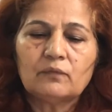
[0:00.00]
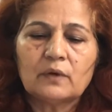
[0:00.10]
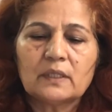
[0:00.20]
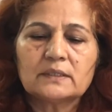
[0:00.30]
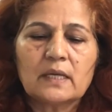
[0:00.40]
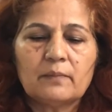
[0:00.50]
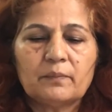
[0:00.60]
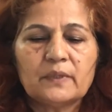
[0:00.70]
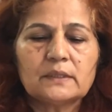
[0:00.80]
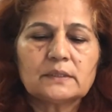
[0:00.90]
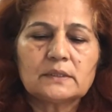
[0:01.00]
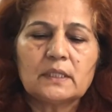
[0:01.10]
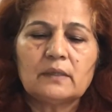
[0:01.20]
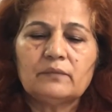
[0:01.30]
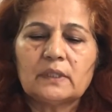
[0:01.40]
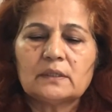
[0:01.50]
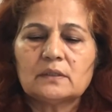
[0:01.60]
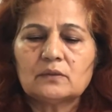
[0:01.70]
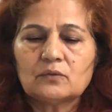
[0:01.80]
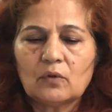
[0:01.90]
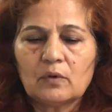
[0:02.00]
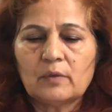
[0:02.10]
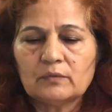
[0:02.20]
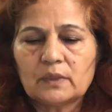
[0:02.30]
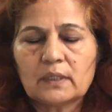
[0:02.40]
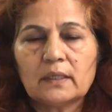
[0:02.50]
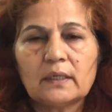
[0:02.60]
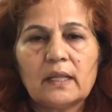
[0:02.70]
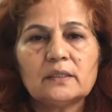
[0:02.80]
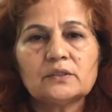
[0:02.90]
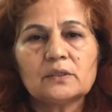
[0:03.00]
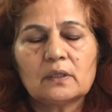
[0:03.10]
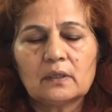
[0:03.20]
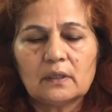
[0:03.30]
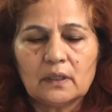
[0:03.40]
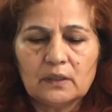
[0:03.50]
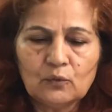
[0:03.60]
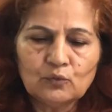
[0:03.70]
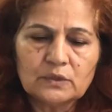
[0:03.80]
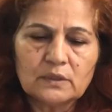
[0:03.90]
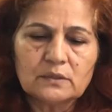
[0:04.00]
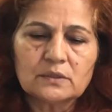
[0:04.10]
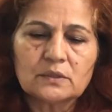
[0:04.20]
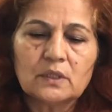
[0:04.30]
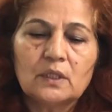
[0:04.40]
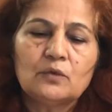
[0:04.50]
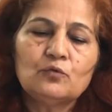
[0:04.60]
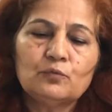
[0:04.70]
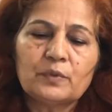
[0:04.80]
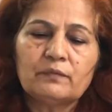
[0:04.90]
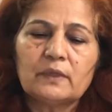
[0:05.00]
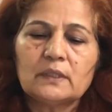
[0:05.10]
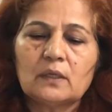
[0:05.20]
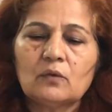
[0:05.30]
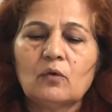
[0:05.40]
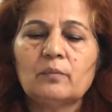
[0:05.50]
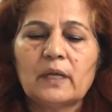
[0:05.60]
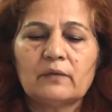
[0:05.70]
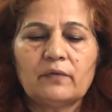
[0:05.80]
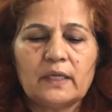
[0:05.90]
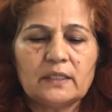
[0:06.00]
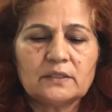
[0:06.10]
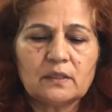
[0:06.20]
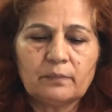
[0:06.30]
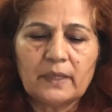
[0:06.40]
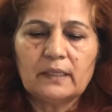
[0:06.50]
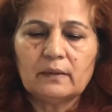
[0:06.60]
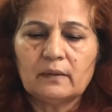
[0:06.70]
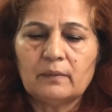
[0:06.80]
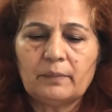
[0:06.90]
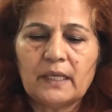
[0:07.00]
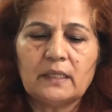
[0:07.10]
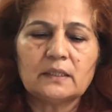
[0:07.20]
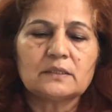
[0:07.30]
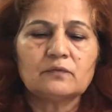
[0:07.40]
For examples, we can talk about the contentious illusions to prevent the non-bank financial panics.